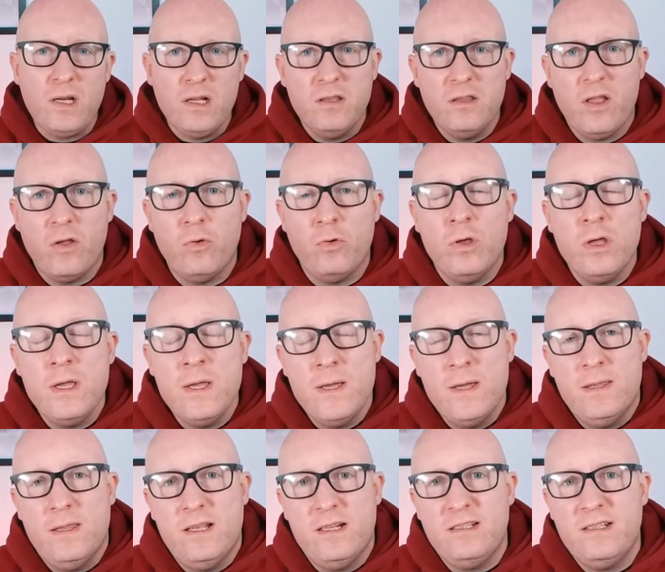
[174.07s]
Now,
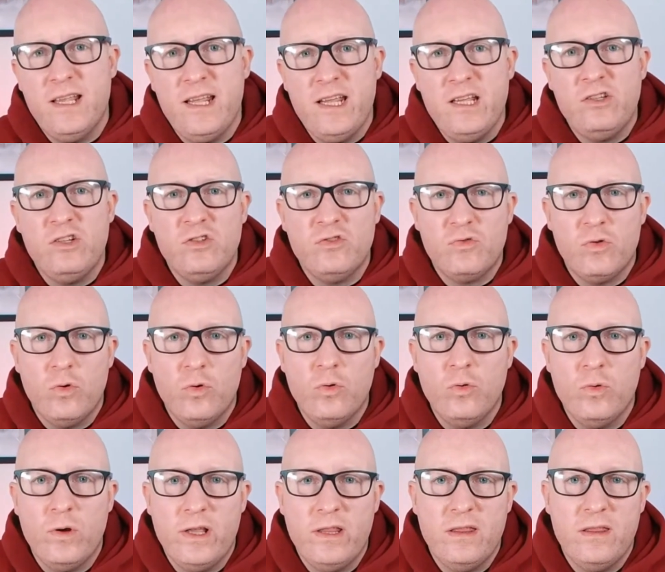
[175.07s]
the estate agent's
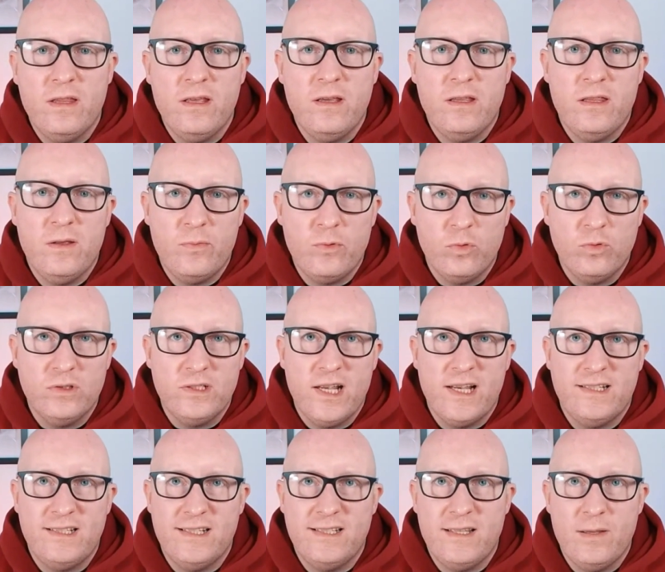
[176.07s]
role in the
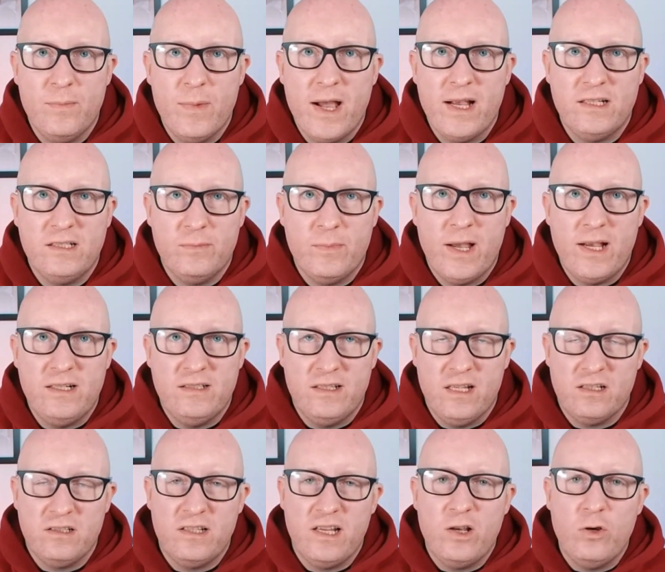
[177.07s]
process is to maximise their
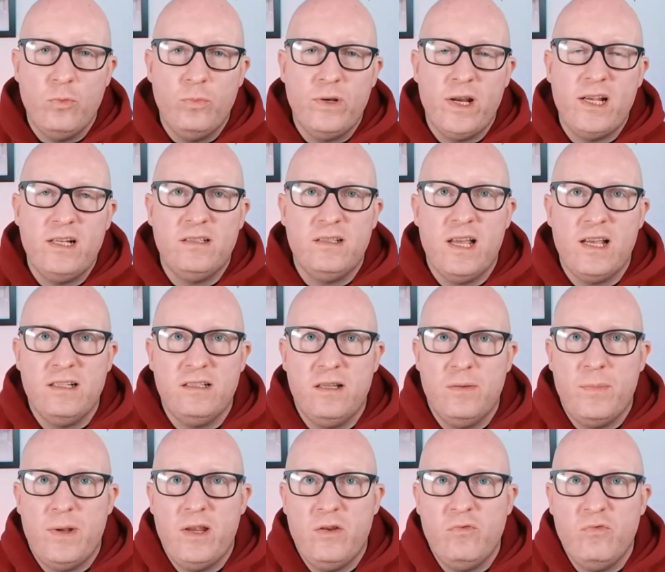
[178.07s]
sale price. That's the
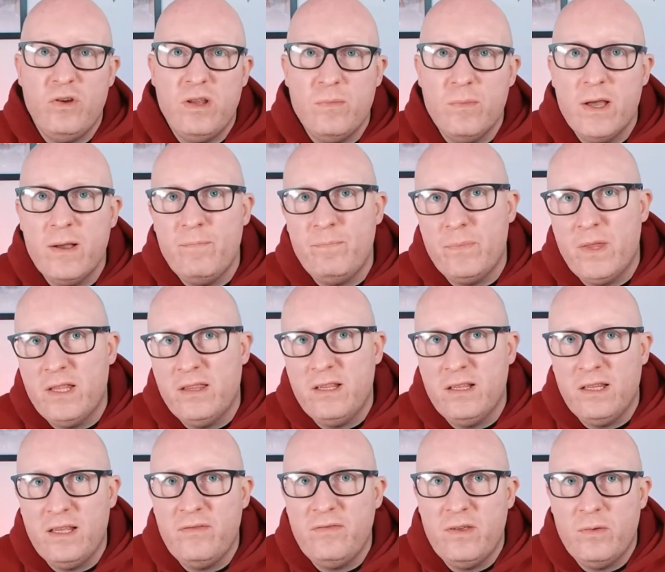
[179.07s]
main remit, and to
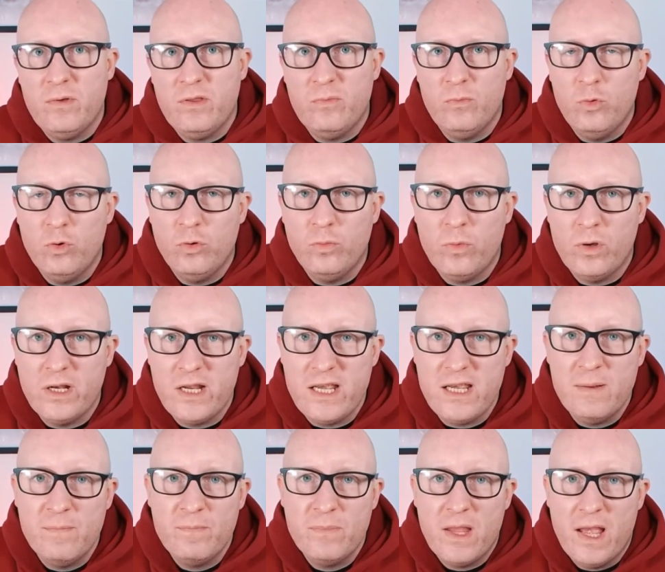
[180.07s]
leave you with more
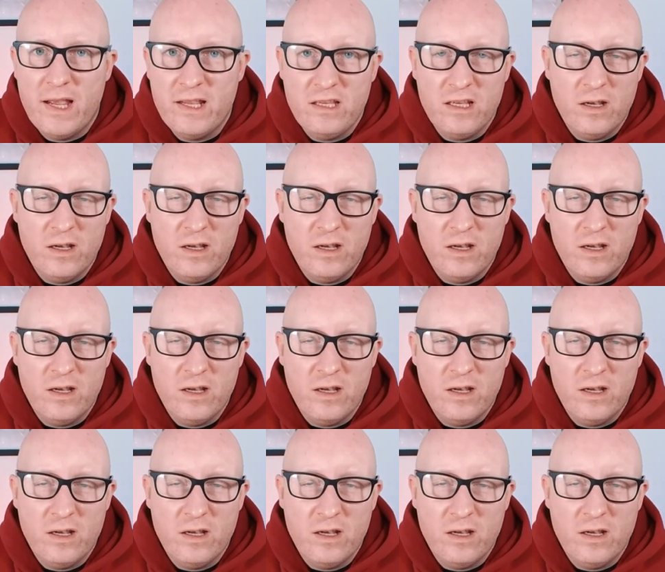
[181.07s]
money in